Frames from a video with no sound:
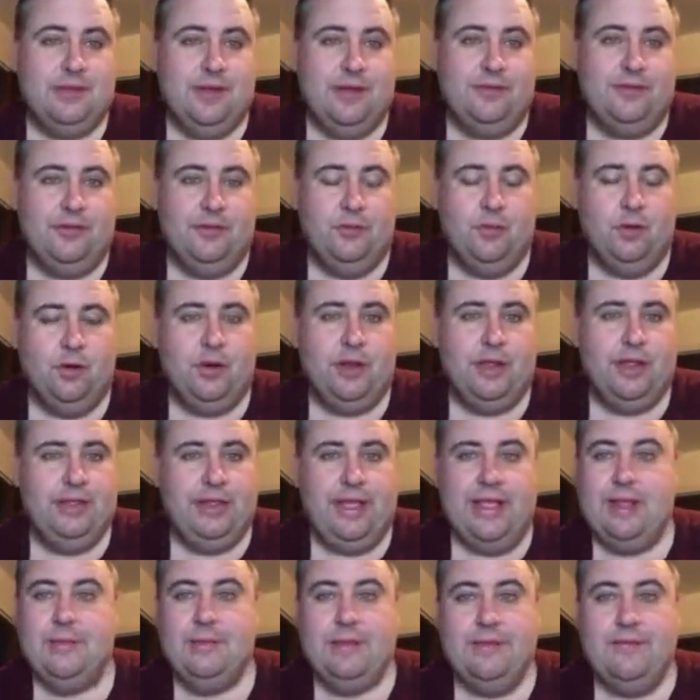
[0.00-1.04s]
you have to work,
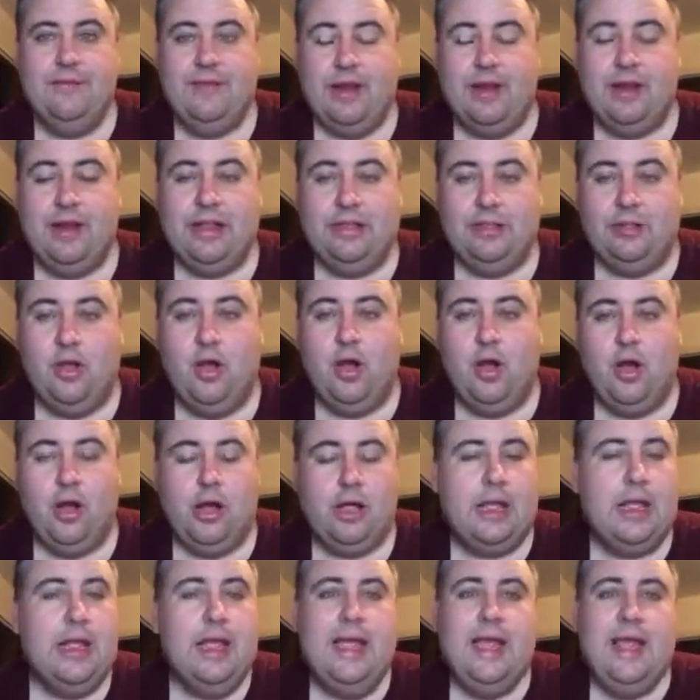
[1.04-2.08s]
and they can be very
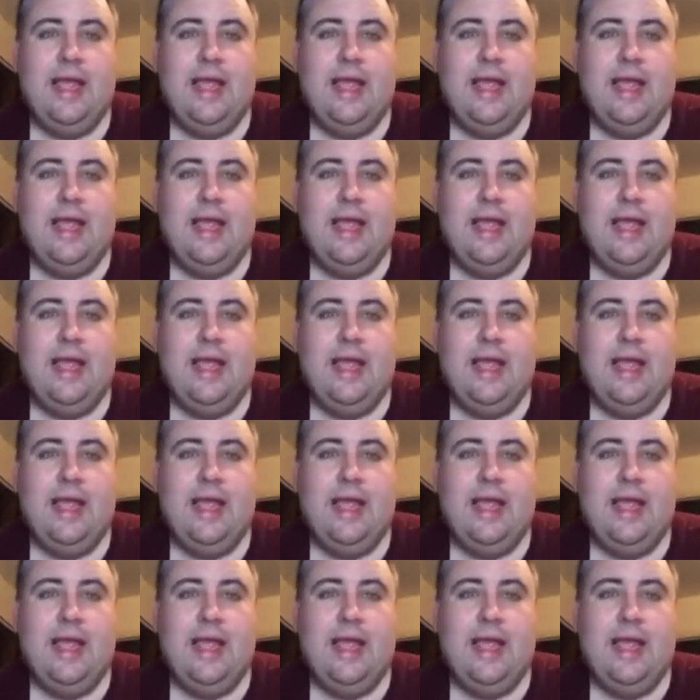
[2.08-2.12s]
long.